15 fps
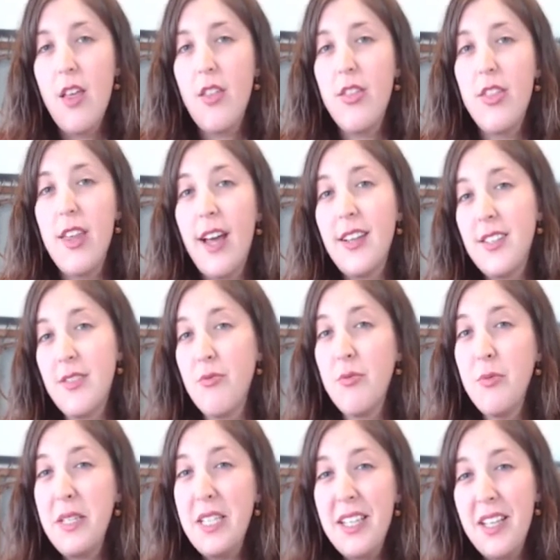That's
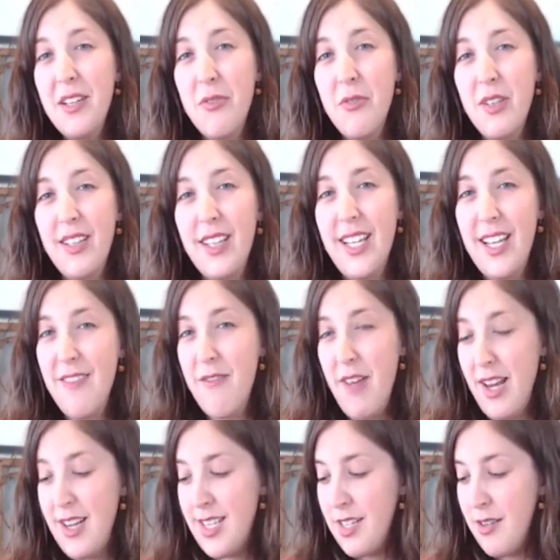really, really
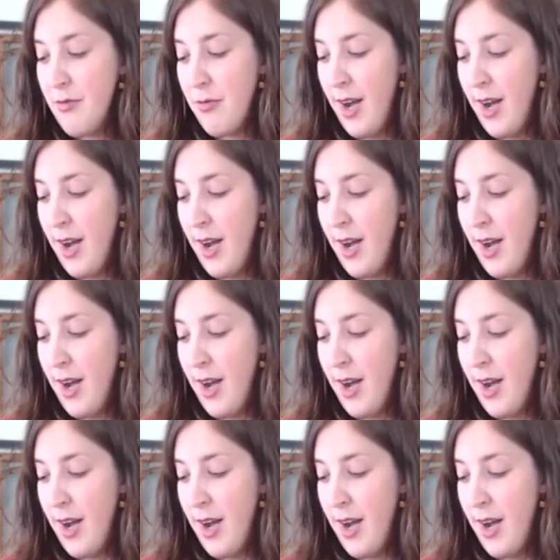inventive.